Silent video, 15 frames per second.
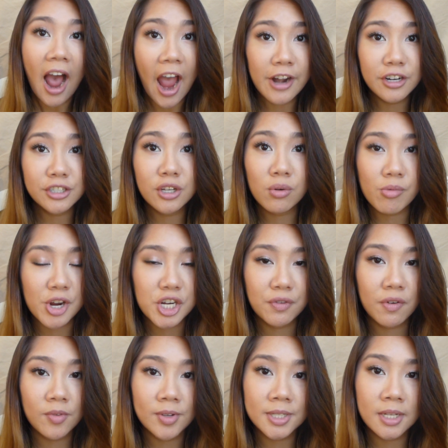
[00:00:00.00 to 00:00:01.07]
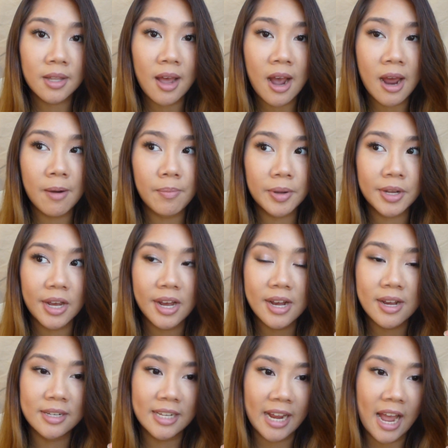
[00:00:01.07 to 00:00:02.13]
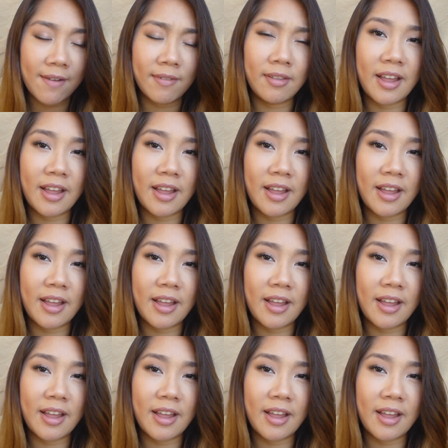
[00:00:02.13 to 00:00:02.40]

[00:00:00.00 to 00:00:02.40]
I just don't reach for this a lot because I have